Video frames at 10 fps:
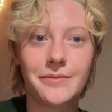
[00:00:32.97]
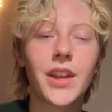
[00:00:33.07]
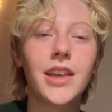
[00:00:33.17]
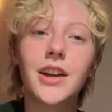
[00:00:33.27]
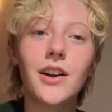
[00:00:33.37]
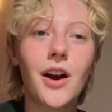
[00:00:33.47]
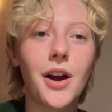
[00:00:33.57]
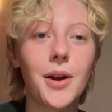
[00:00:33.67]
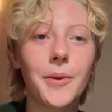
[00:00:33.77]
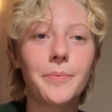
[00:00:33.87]
There
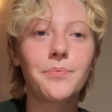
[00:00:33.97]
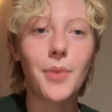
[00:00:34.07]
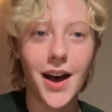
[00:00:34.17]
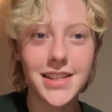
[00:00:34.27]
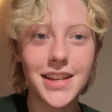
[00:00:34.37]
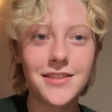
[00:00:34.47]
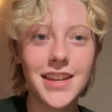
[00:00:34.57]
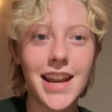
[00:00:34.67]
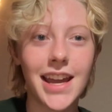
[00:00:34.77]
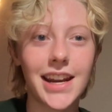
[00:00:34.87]
are positives
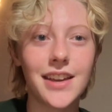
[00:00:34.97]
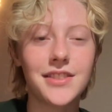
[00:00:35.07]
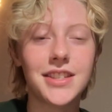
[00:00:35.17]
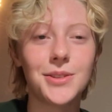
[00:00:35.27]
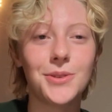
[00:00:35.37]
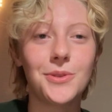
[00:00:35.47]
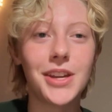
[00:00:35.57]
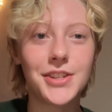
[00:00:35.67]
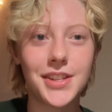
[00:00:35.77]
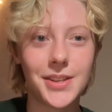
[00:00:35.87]
and negatives to
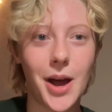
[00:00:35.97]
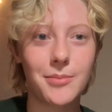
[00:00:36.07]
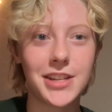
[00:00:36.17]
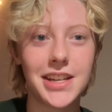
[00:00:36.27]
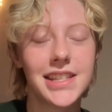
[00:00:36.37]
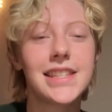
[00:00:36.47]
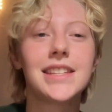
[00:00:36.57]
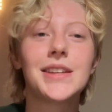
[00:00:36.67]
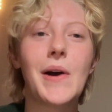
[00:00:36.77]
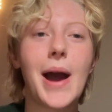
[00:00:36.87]
each of these options,
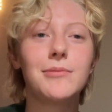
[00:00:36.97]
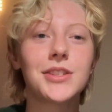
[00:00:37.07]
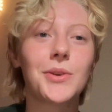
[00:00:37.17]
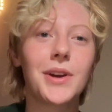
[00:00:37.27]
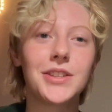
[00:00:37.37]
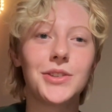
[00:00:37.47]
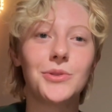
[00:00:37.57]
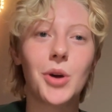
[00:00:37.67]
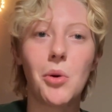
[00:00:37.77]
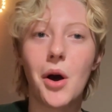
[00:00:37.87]
and so I'm just going to
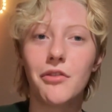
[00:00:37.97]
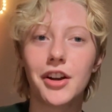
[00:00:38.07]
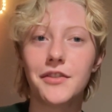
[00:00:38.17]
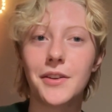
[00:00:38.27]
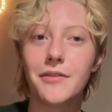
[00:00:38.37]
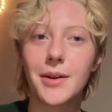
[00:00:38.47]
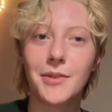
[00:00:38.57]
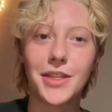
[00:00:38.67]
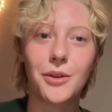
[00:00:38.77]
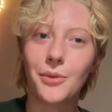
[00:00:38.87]
go over a few of them
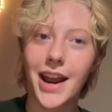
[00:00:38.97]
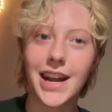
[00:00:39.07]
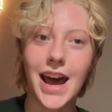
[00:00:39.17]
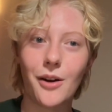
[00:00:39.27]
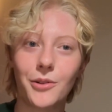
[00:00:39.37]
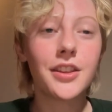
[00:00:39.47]
with you right now.